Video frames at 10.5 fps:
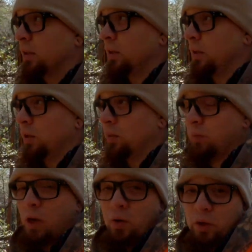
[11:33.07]

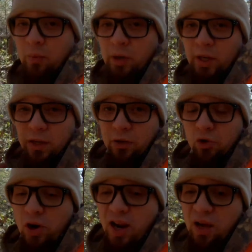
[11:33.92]
not only am I getting a
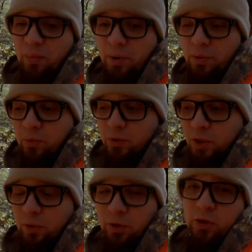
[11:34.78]
trap, which
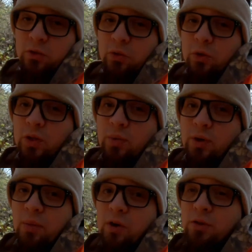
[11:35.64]
I really enjoy,
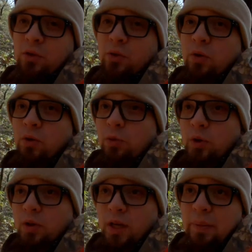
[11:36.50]
but I'm also doing a little
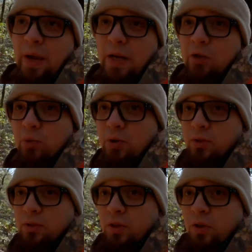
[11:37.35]
bit of land management,
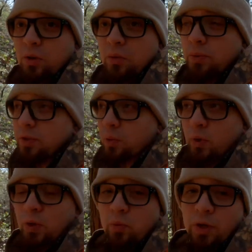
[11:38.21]
so it's a
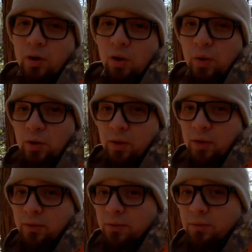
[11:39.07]
win-win all the way
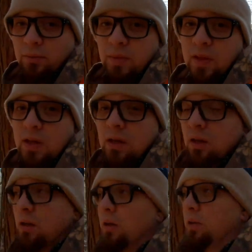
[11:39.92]
around.
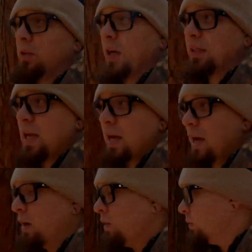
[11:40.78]
You guys
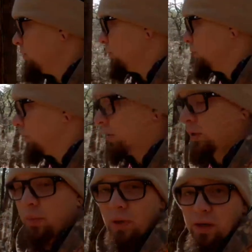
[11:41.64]
hang out. We're
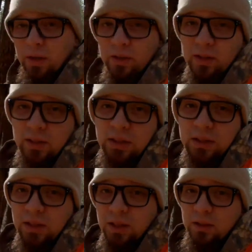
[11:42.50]
gonna come down here and set
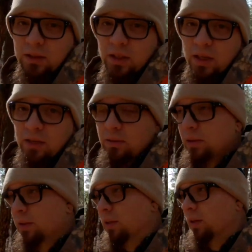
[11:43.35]
this next set,
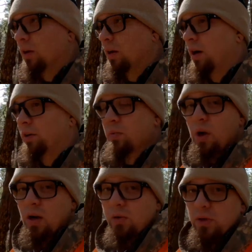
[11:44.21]
and then I'll get
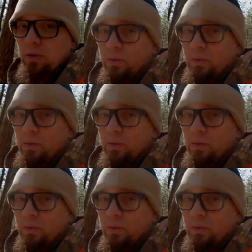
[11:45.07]
back with